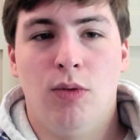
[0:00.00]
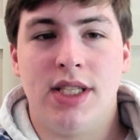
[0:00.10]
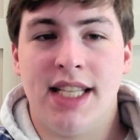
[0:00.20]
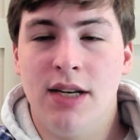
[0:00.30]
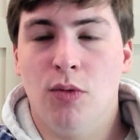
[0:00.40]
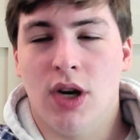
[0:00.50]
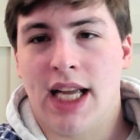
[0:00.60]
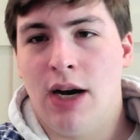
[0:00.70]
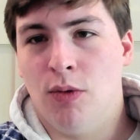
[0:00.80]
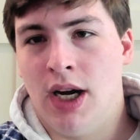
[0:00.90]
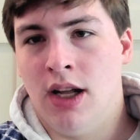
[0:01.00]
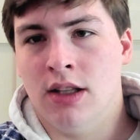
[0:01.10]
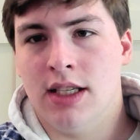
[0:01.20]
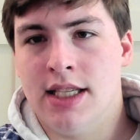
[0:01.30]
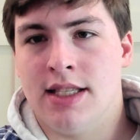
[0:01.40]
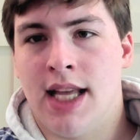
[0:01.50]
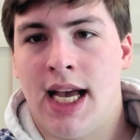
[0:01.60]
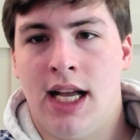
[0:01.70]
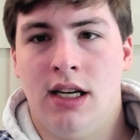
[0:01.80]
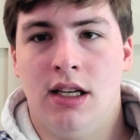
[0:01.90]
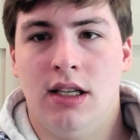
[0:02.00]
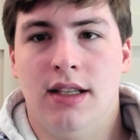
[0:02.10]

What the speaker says: What didn't work out well is that